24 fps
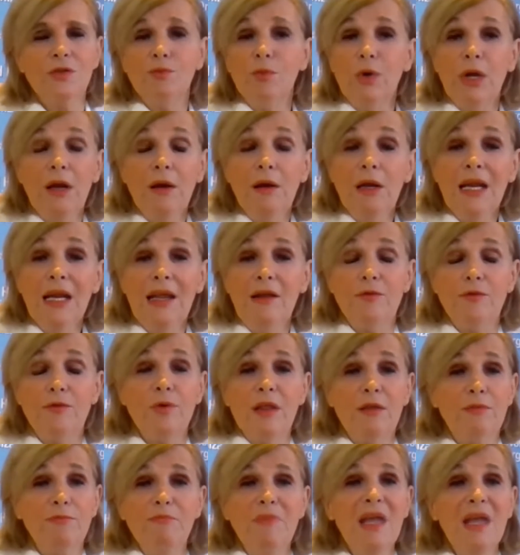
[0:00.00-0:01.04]
We live
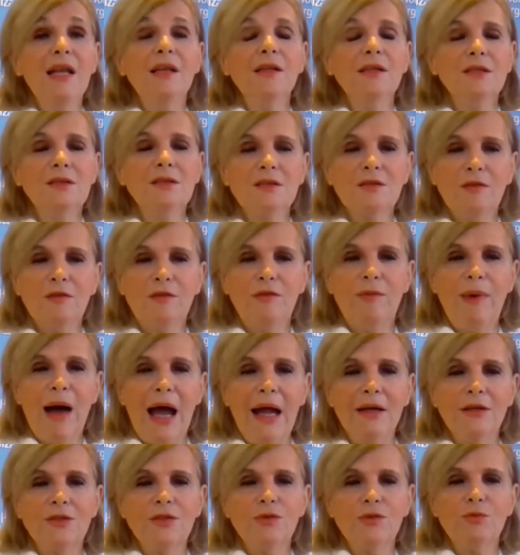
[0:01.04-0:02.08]
with millions of
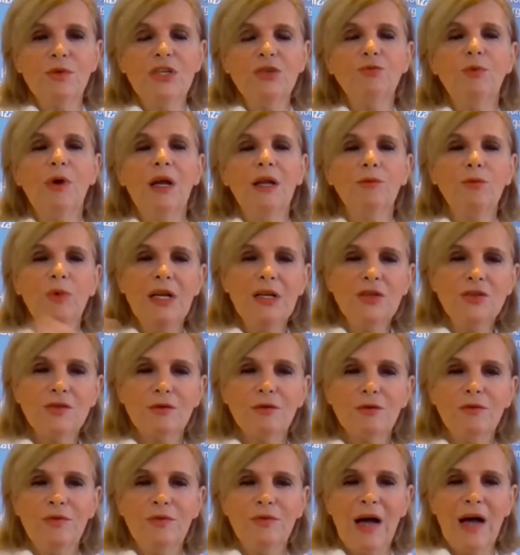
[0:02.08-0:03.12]
viruses. Which one will
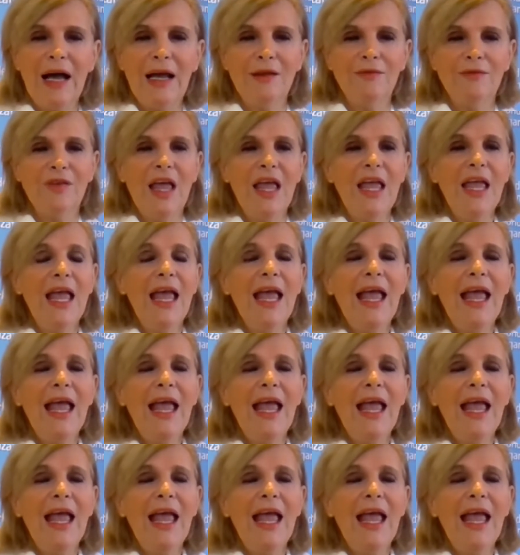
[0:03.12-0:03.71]
survive?